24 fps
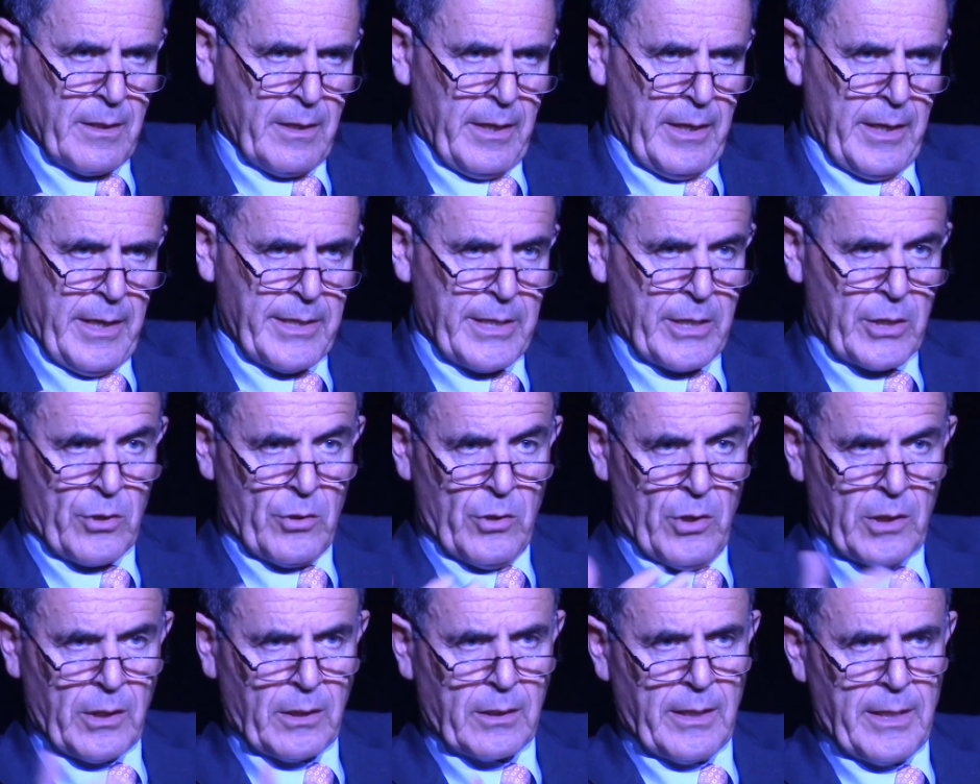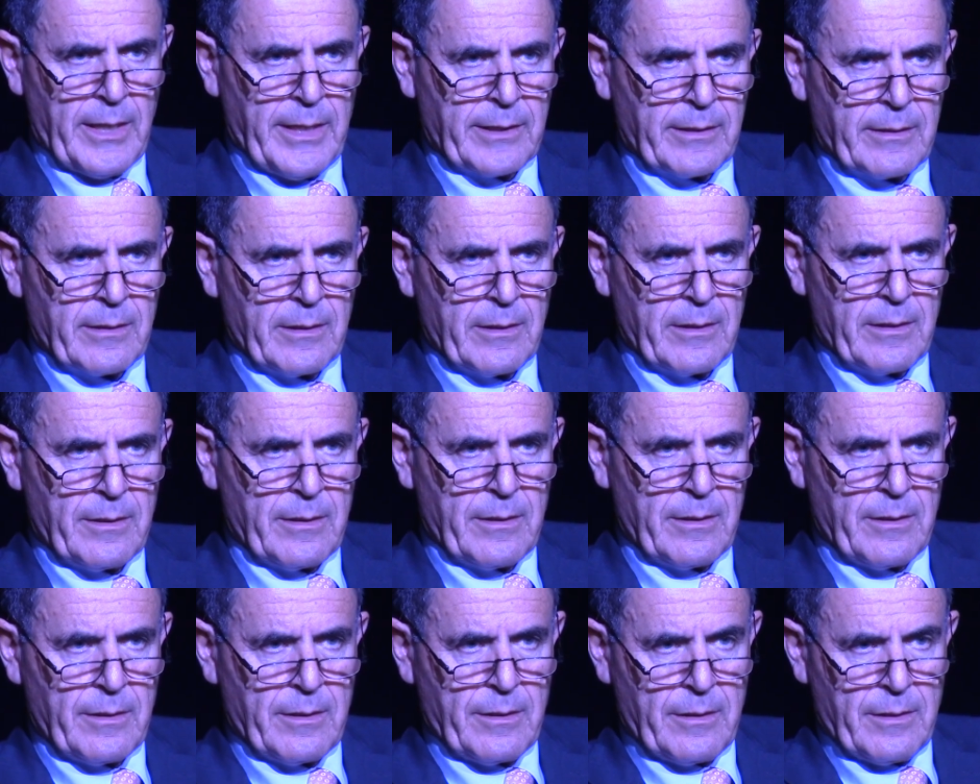And it looked like
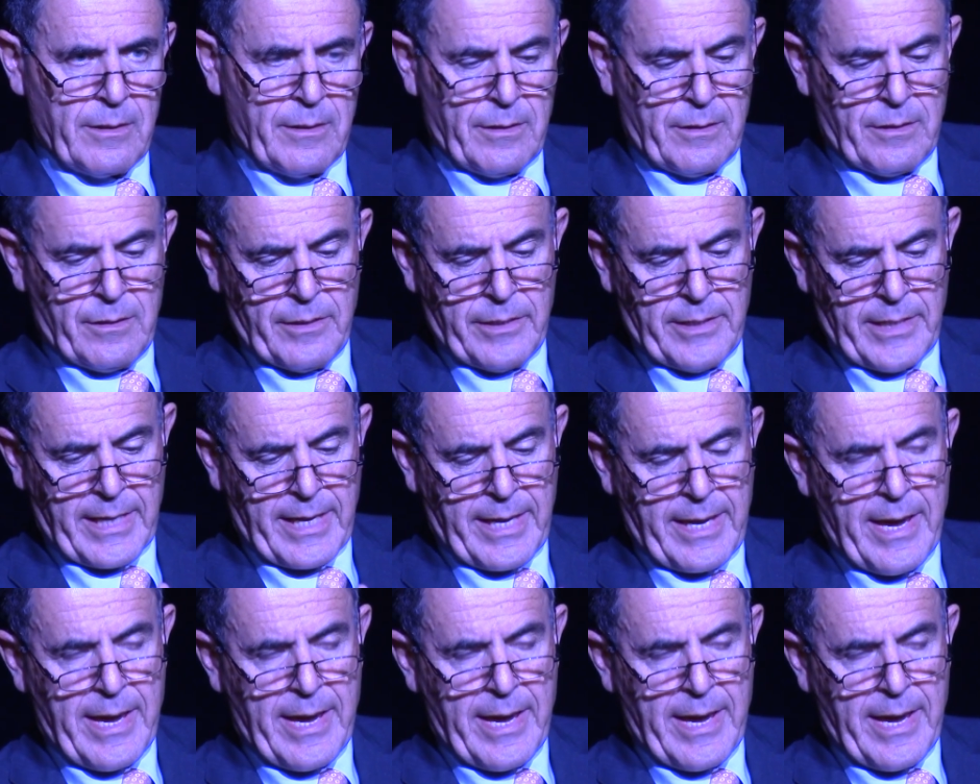the